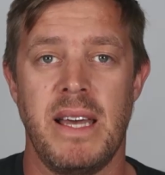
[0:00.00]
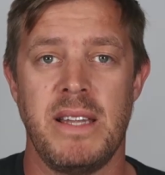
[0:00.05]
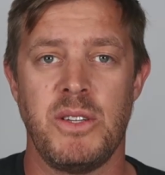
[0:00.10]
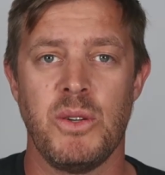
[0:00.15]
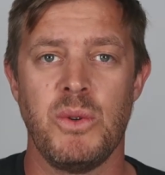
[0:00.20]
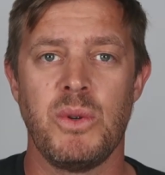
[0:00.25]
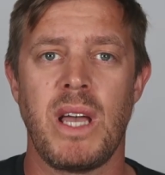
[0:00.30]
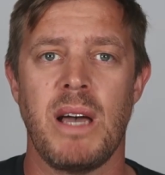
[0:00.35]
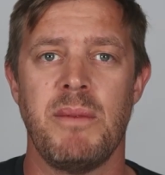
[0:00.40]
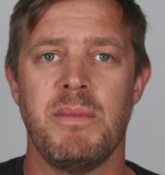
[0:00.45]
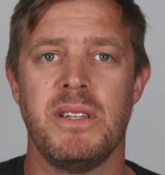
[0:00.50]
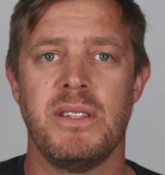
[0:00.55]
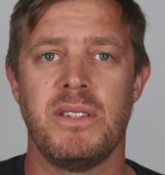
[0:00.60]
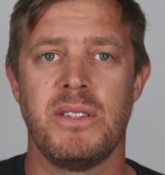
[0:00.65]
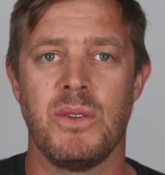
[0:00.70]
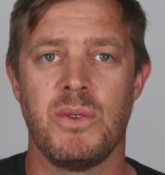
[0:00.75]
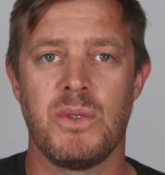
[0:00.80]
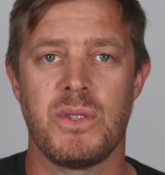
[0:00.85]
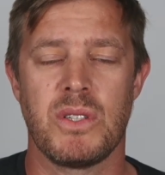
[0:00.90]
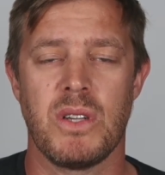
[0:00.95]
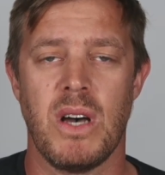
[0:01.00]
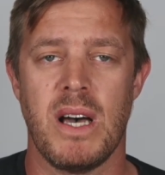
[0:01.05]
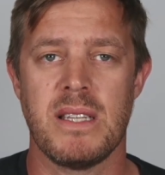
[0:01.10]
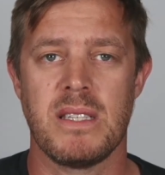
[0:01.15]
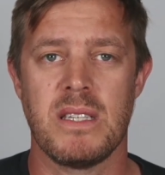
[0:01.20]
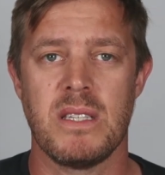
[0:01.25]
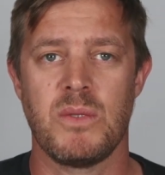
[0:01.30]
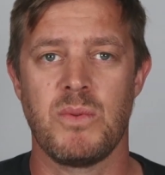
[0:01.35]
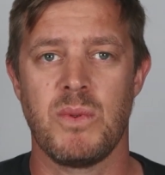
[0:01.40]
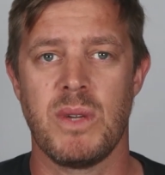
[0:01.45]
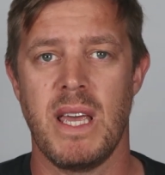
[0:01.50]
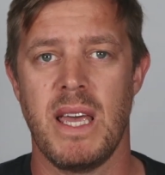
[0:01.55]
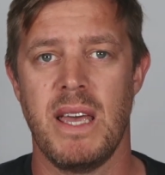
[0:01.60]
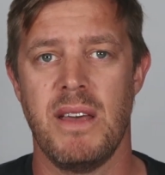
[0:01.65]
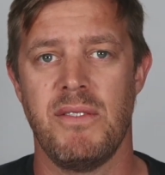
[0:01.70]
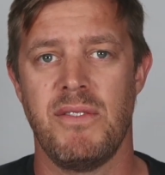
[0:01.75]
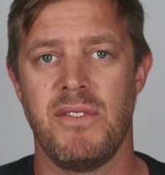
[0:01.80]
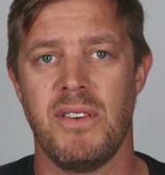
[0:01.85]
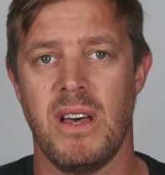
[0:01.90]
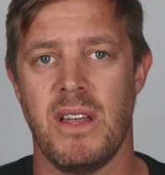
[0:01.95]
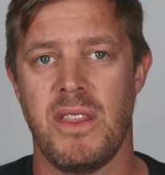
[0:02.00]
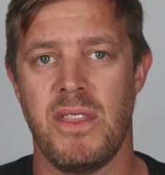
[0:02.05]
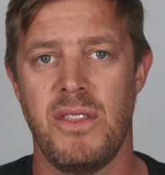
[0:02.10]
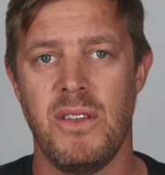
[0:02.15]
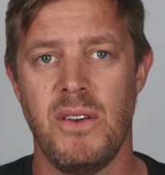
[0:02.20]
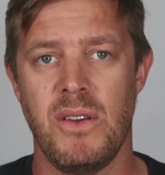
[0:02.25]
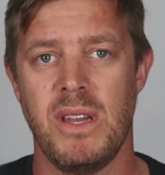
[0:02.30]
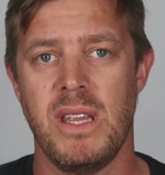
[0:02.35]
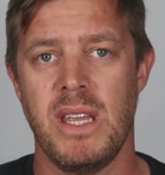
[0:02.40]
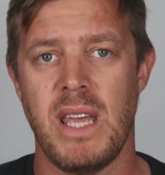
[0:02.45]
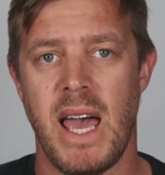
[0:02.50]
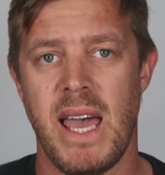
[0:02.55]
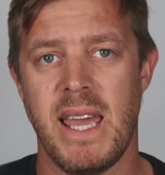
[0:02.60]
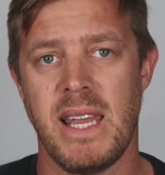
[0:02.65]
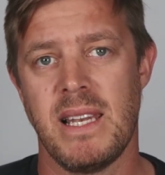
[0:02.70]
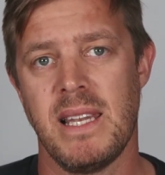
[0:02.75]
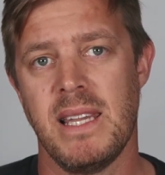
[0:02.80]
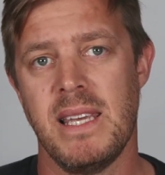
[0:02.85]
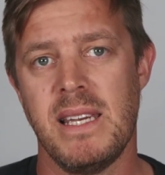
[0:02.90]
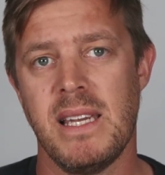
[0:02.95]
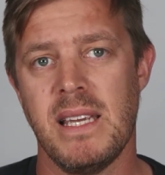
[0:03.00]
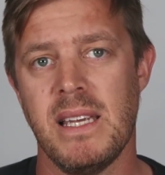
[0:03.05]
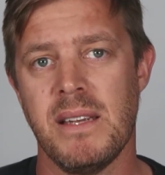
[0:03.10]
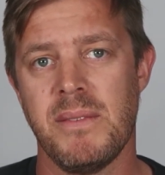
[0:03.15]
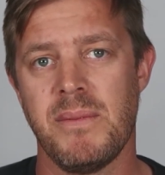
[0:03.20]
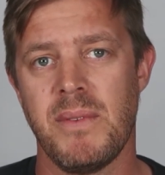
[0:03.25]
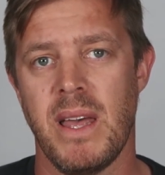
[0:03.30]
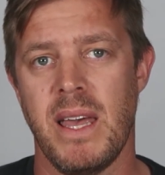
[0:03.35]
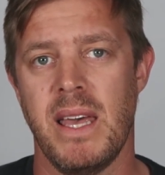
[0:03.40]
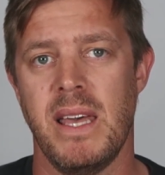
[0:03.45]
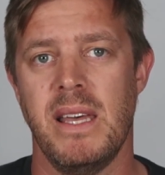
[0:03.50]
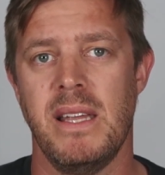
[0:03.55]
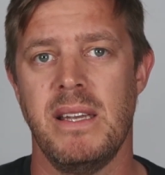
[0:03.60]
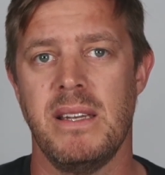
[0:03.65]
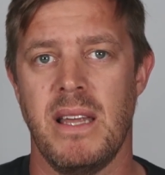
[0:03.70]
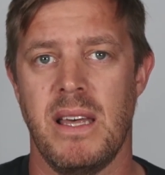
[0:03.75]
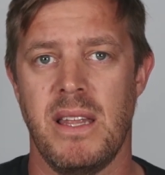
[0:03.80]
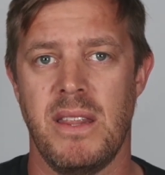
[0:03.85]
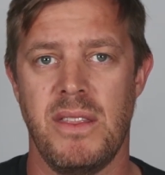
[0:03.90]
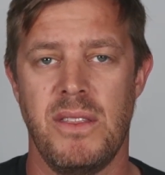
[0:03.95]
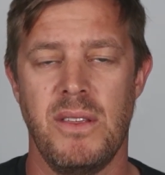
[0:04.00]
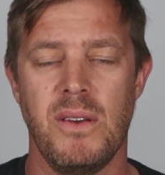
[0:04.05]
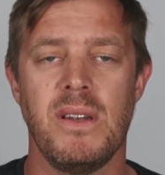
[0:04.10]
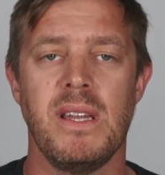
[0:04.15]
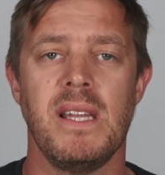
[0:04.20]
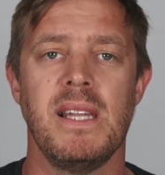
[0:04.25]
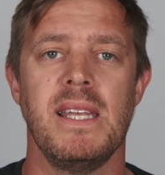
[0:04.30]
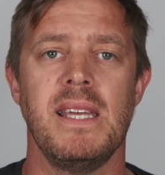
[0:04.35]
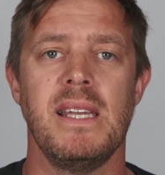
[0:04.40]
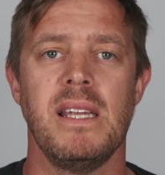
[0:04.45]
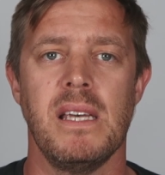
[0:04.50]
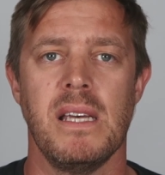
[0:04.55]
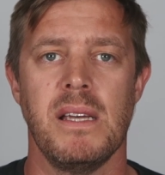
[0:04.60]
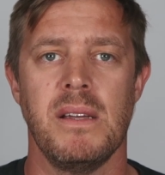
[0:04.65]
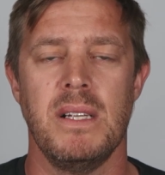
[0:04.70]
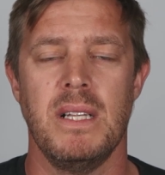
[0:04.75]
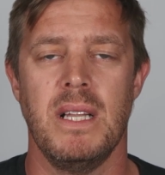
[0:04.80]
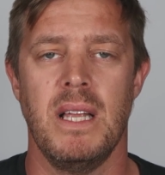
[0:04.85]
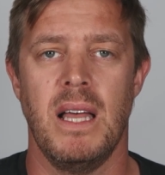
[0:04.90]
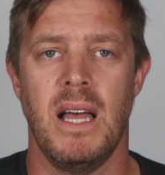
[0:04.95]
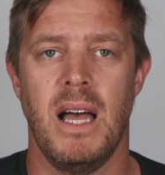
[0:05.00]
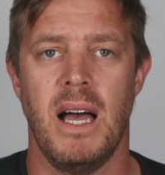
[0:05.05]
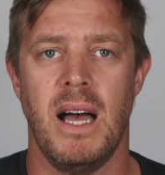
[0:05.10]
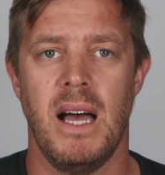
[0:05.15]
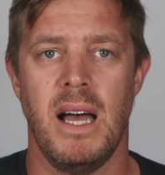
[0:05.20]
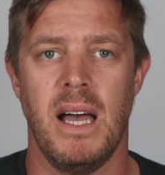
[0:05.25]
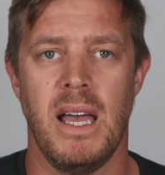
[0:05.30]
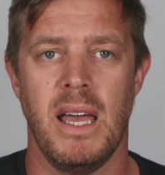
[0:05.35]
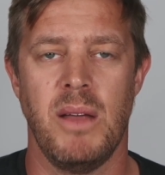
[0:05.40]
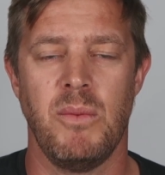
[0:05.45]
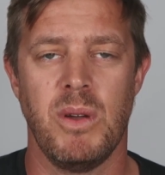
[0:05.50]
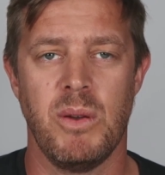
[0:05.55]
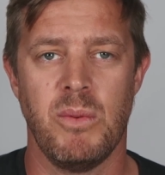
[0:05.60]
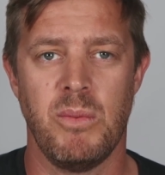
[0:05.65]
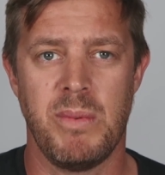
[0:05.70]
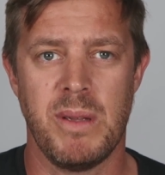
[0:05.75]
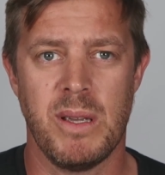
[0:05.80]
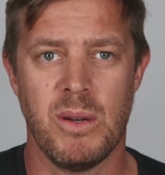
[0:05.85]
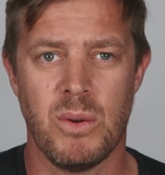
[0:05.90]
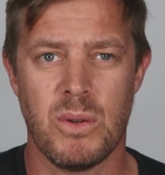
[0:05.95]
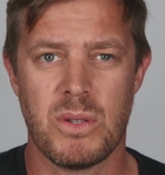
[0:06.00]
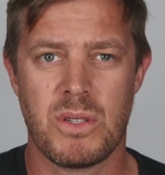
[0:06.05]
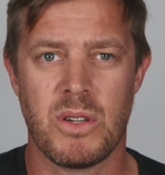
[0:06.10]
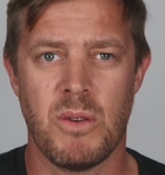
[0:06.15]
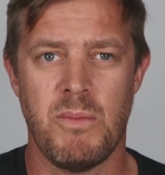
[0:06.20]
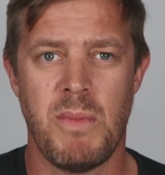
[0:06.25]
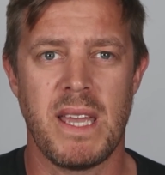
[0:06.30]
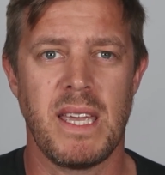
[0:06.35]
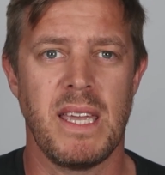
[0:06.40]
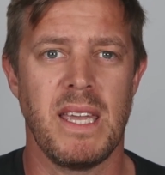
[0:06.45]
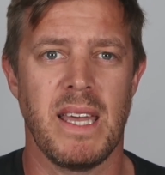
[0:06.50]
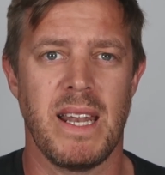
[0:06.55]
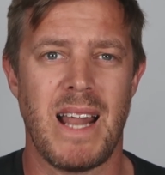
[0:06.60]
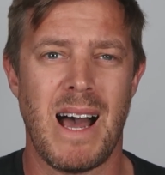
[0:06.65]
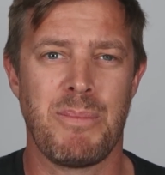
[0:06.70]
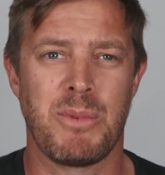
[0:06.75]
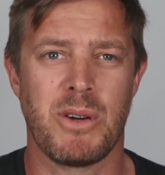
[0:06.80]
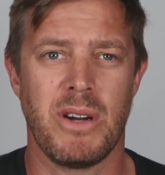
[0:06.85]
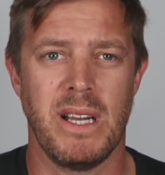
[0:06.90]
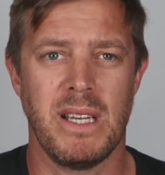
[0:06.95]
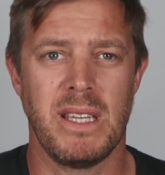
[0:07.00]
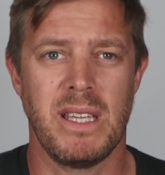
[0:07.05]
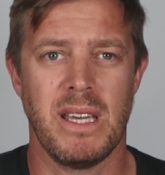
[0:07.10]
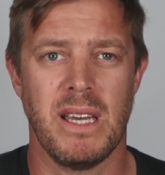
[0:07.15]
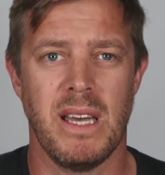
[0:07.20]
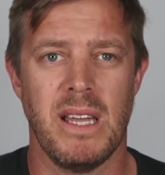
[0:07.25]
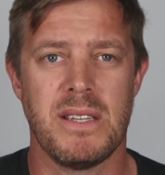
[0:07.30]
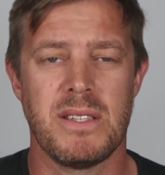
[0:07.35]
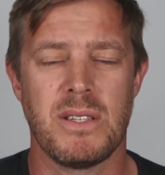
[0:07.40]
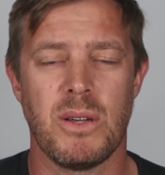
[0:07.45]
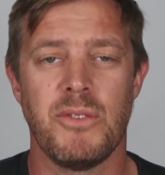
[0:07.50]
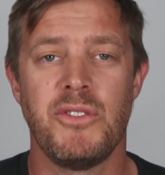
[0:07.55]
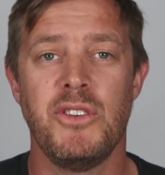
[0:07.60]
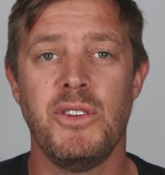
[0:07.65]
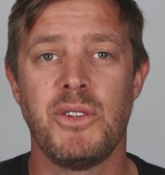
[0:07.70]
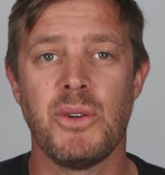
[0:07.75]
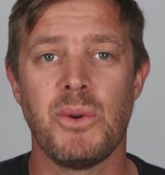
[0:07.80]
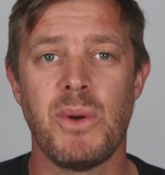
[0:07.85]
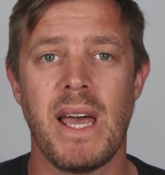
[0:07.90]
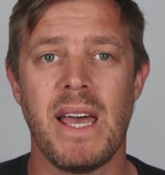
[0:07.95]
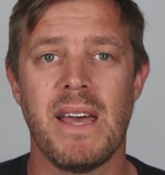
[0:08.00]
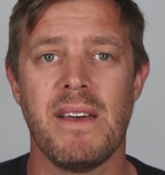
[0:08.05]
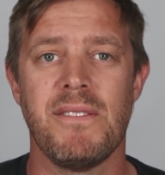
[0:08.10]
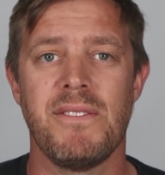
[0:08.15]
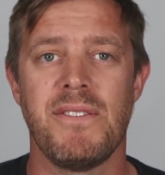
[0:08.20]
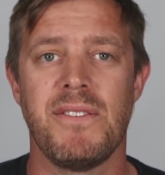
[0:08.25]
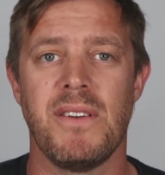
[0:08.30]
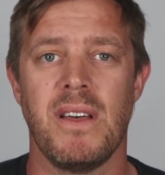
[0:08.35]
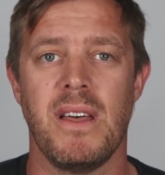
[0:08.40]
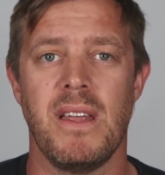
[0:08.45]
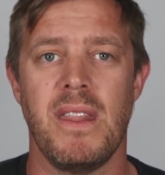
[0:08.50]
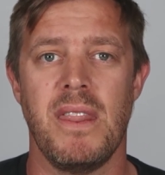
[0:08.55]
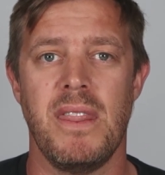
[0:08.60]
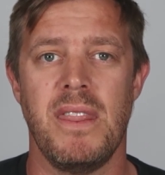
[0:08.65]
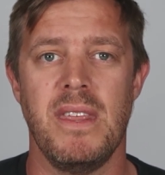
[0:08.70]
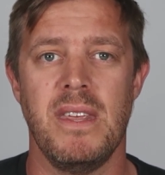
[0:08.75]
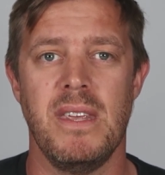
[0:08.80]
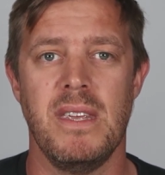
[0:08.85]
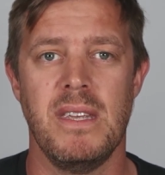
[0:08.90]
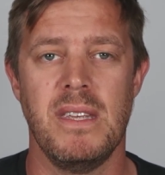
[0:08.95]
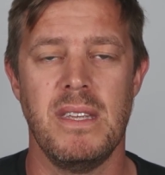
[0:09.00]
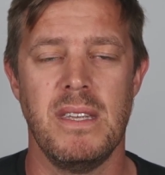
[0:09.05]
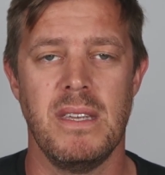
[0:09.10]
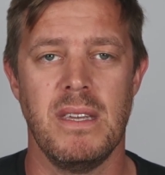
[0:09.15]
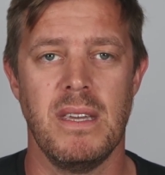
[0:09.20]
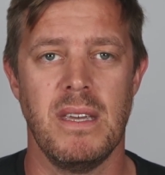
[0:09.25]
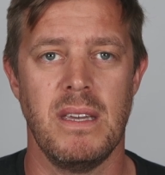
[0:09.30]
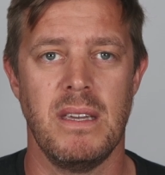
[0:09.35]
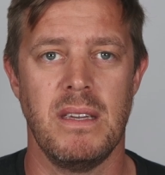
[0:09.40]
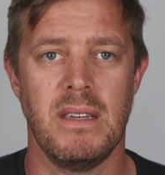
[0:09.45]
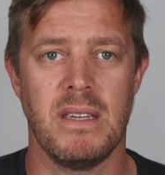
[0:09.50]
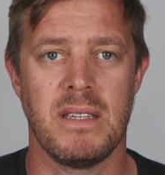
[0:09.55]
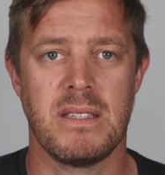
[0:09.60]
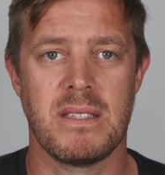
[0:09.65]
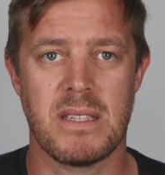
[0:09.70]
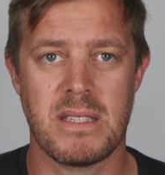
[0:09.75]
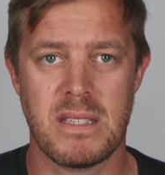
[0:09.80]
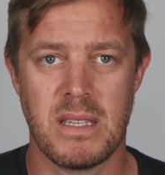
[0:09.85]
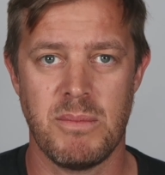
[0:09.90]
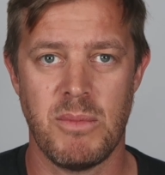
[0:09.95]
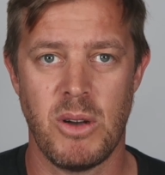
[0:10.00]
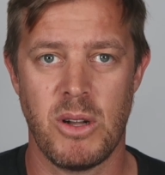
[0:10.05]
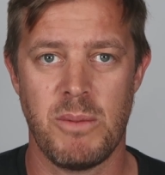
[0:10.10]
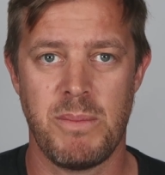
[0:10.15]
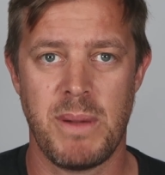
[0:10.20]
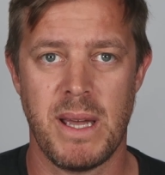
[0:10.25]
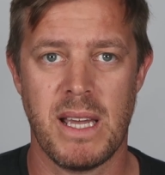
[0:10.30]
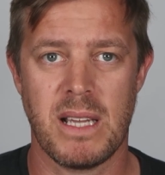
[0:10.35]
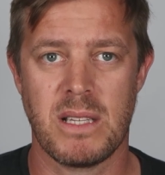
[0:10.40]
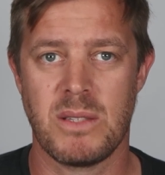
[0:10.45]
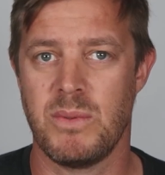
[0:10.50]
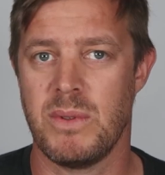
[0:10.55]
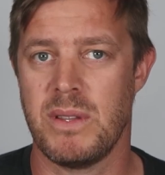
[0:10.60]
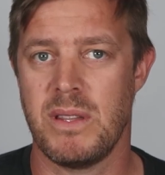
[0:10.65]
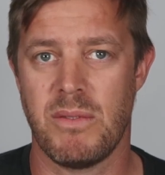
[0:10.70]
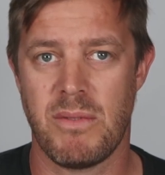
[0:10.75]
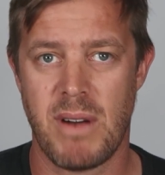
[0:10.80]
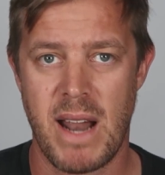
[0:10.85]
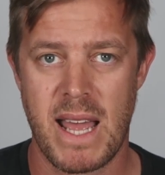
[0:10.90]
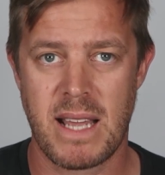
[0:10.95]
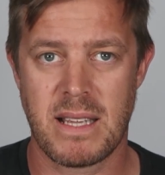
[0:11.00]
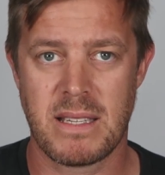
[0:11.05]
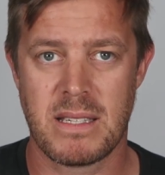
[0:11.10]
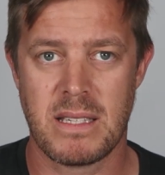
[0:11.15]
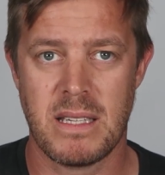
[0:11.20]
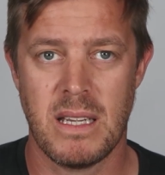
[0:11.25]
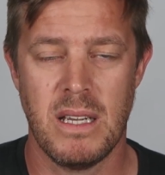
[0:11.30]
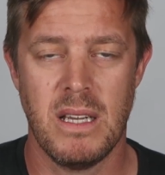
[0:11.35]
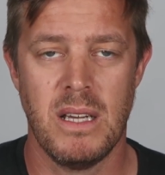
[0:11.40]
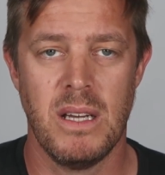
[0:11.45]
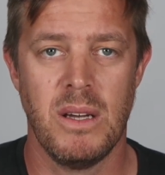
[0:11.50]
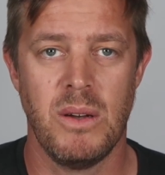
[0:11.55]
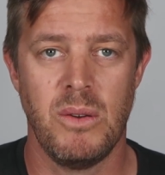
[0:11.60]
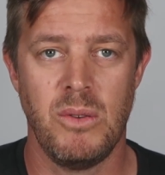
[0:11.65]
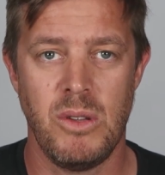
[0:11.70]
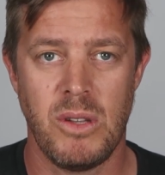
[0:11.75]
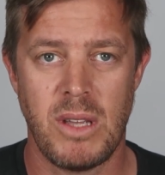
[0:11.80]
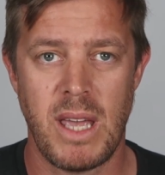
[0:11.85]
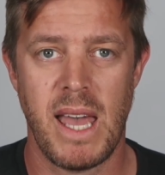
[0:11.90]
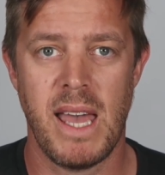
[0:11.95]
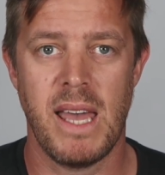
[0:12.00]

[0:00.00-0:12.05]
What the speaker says: They do come in two sizes. We have a 38 litre and a 31 litre. And we will be also making an upgrade kit. So if you do have the existing Motobags with the racks, we